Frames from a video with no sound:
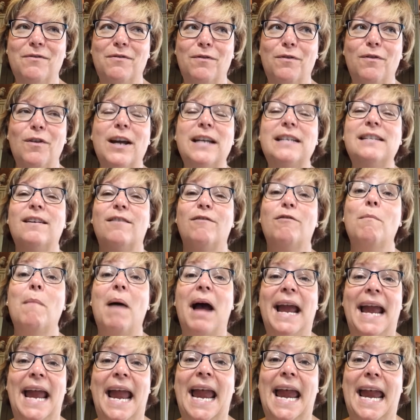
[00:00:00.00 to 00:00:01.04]
friend of
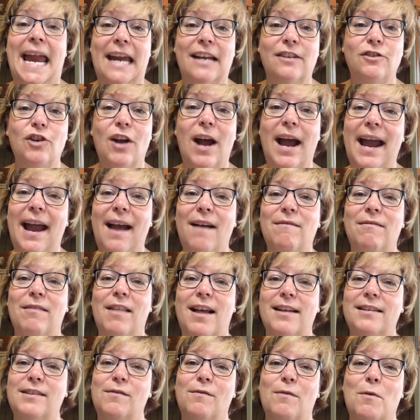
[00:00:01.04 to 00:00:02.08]
my age. I have
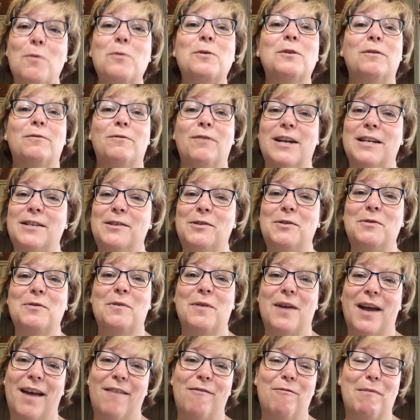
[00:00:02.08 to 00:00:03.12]
lots of older friends
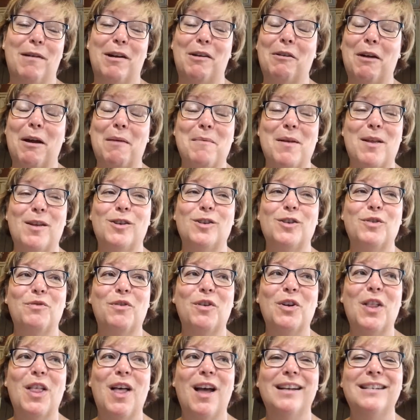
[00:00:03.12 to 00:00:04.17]
who have been grandmothers
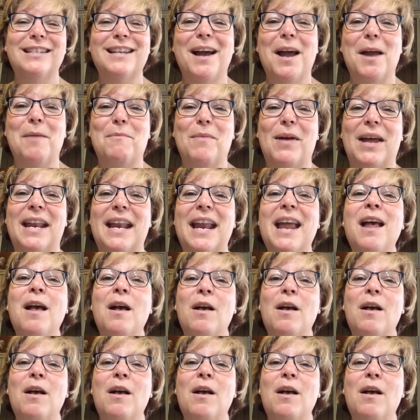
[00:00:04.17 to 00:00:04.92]
for a long time, but